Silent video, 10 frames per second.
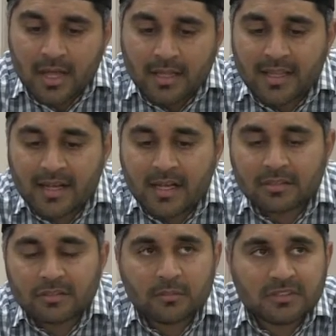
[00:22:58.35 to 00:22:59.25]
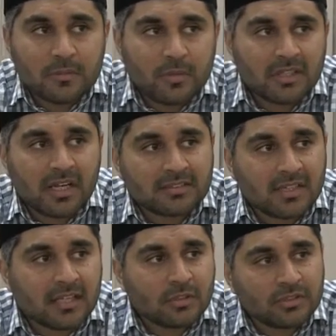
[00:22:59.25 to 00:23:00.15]
Then Hazrat Masih
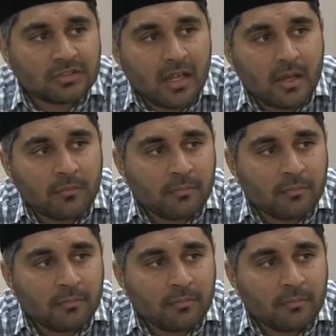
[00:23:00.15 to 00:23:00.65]
Maud